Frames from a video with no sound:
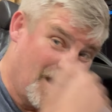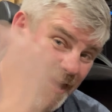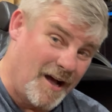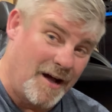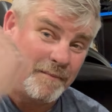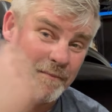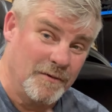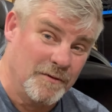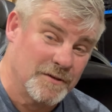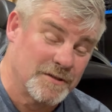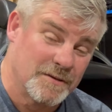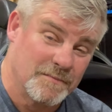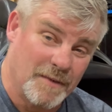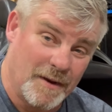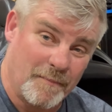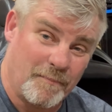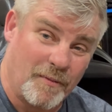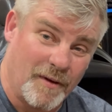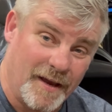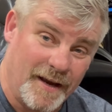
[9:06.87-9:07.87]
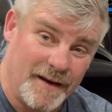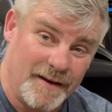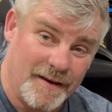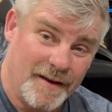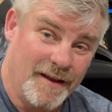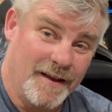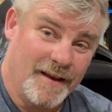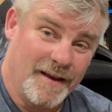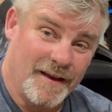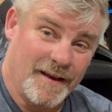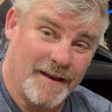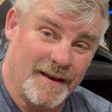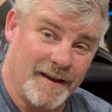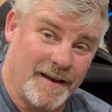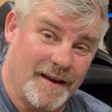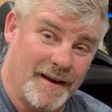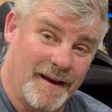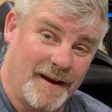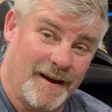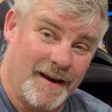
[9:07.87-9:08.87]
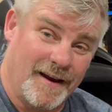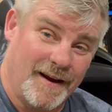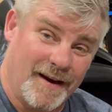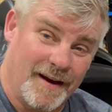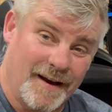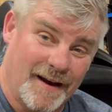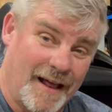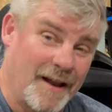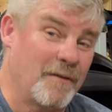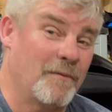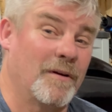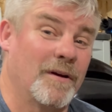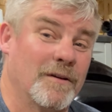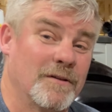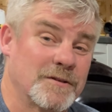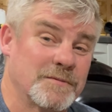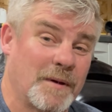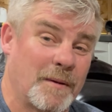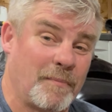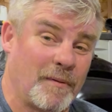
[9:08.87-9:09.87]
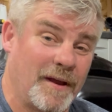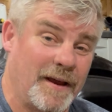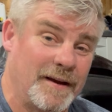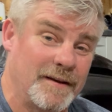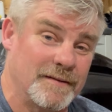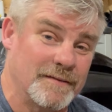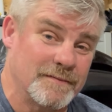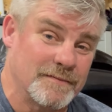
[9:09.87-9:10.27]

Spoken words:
I'm losing my plate, and I don't want to lose my plate.